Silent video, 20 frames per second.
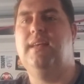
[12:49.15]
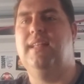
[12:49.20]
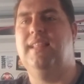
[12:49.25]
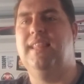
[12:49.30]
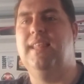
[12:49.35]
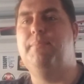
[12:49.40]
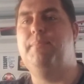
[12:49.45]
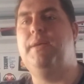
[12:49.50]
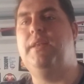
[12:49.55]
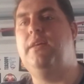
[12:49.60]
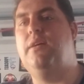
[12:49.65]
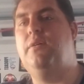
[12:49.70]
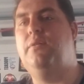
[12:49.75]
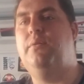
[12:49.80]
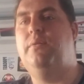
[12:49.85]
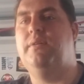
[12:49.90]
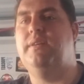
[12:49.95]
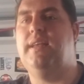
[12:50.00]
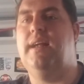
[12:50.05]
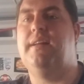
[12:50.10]
Let me
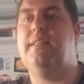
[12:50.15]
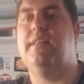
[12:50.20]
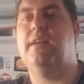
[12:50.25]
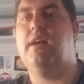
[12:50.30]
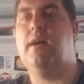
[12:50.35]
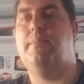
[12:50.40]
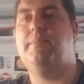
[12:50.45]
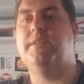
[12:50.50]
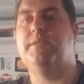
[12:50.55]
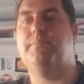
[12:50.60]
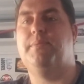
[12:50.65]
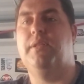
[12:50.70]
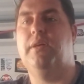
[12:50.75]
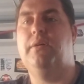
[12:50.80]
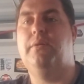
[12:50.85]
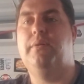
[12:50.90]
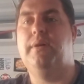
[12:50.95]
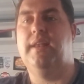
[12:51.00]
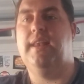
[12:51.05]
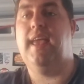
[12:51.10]
know down in the comments
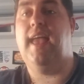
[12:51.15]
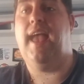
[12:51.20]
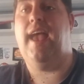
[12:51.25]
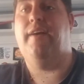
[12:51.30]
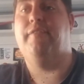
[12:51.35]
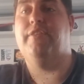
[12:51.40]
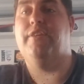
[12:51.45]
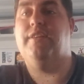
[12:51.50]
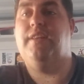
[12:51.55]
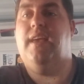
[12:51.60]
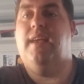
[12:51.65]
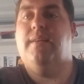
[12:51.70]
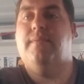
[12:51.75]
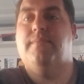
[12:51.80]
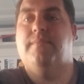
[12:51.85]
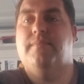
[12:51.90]
below, and have a good day.